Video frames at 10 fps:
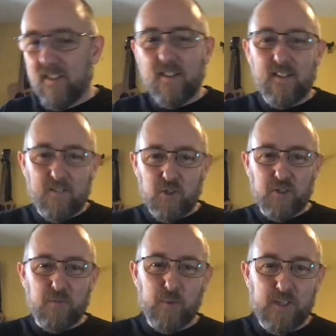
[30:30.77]
I should
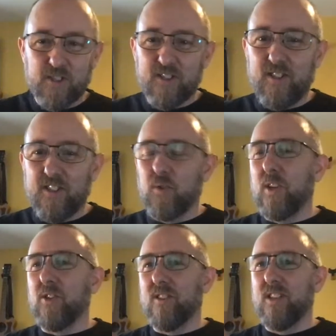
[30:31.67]
research these
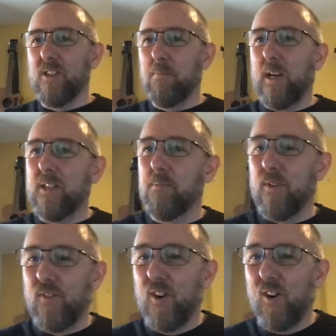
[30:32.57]
questions a little better
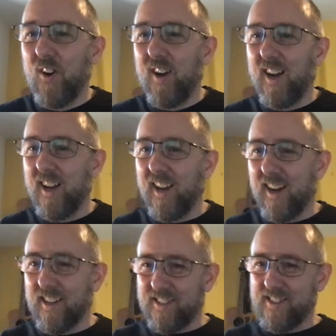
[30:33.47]
before I
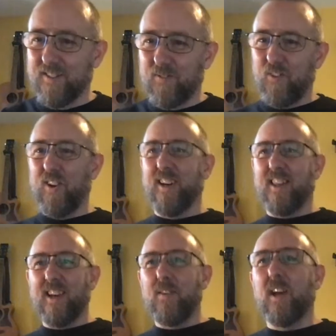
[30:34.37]
ask them. Right,
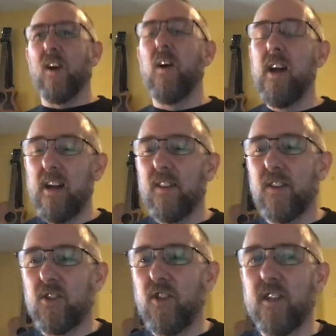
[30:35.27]
there we go. The
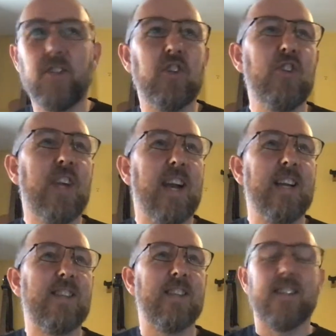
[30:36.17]

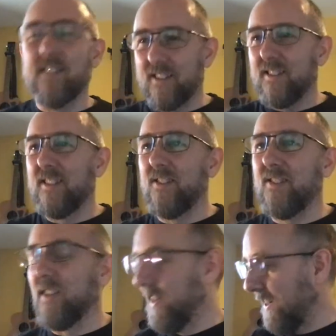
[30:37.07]
adjudicator
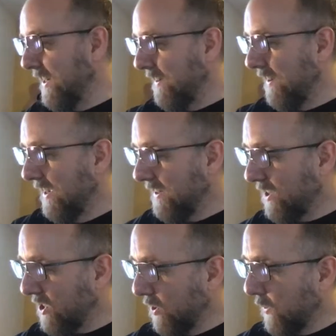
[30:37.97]
is you
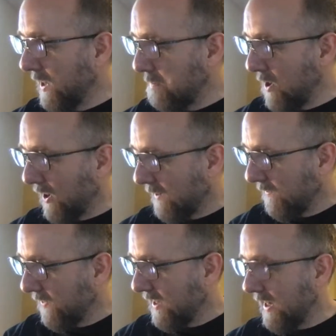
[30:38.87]
still win the mug.
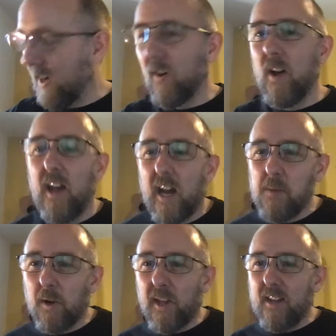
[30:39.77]
There you go.
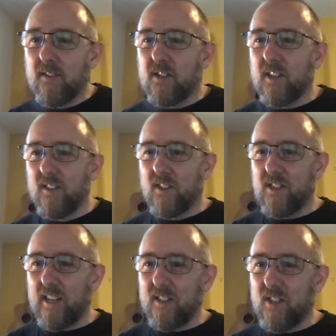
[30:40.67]
Anybody getting this the
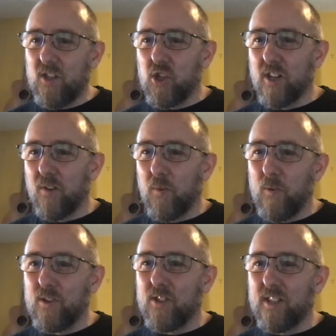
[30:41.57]
tech T-shirt? What
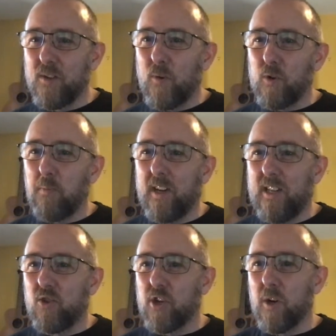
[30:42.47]
was my
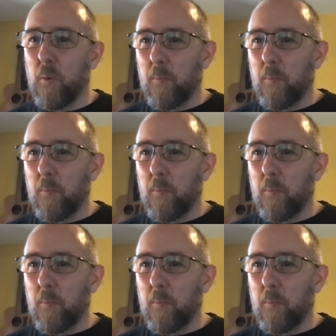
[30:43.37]
intro?